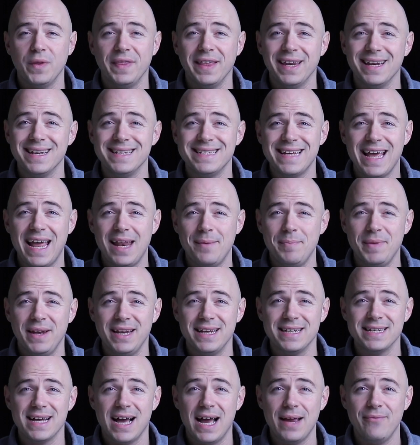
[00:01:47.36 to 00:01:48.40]
within a
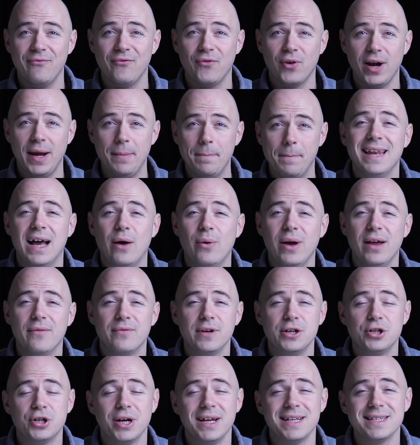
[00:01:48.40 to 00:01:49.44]
10-minute time frame. Now,
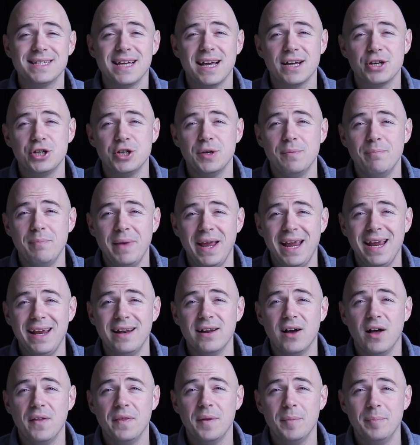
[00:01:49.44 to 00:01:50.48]
every transaction
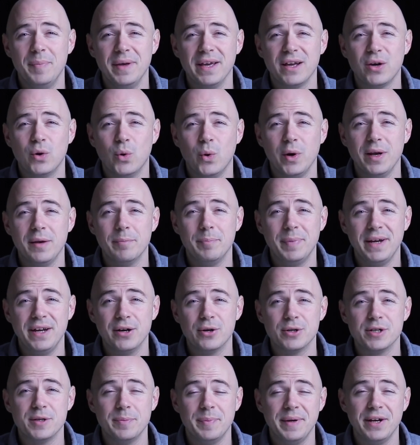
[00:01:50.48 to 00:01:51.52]
made on the Bitcoin
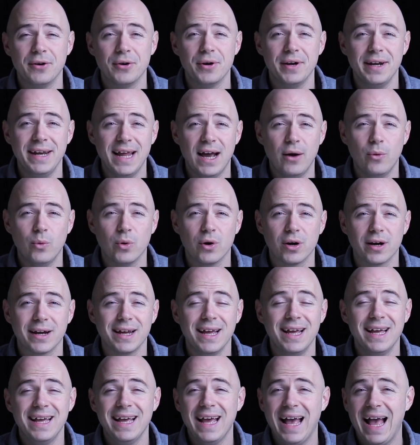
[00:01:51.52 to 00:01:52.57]
peer-to-peer
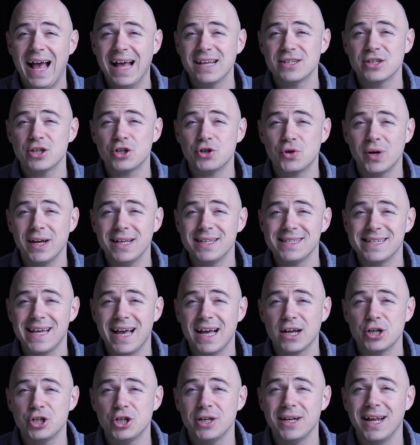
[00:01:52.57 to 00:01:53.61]
network has a
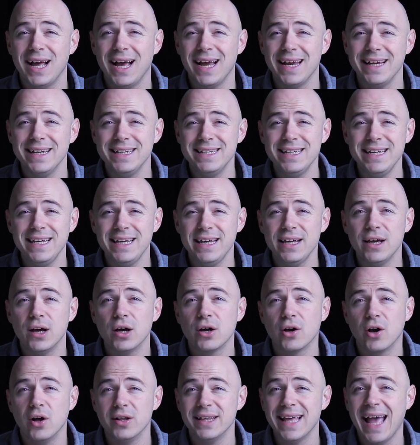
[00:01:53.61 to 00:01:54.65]
transaction ID
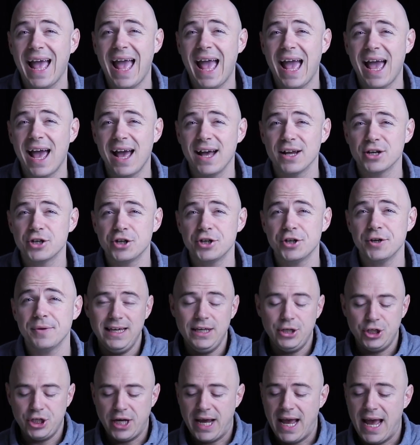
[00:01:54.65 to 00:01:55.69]
called a hash.
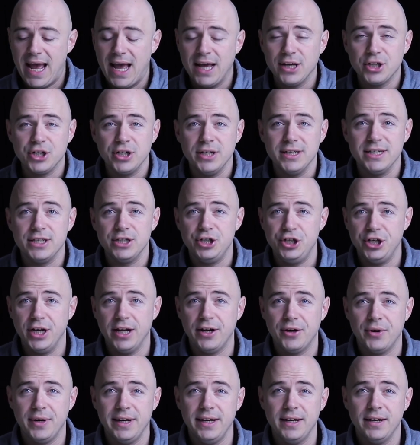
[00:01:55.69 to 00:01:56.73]
Each hash is
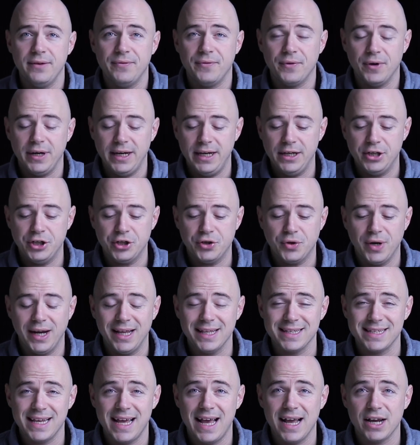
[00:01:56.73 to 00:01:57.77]
generated for each
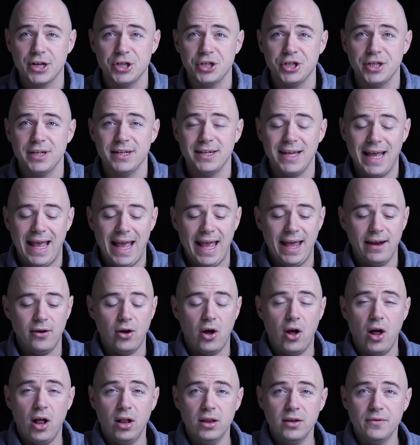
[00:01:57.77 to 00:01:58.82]
transaction, and
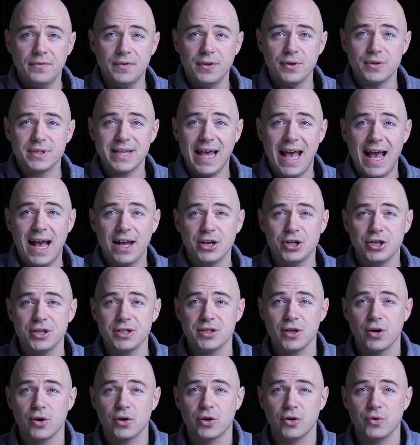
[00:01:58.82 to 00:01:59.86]
all of those
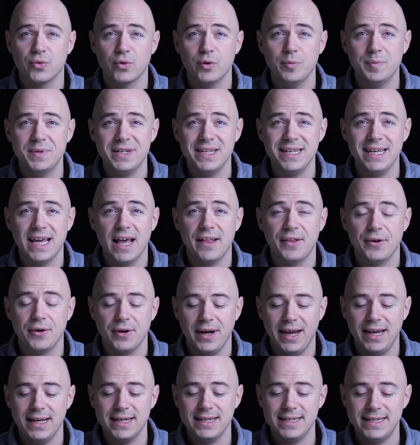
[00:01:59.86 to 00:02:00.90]
hashes are grouped together
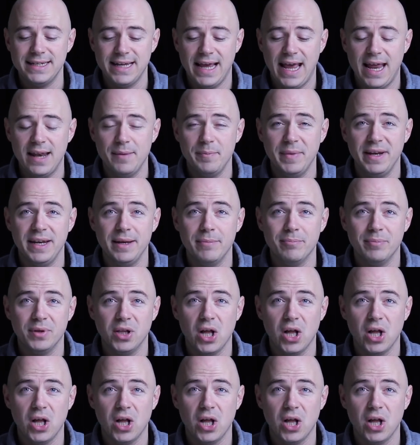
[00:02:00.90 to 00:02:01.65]
in 10-minute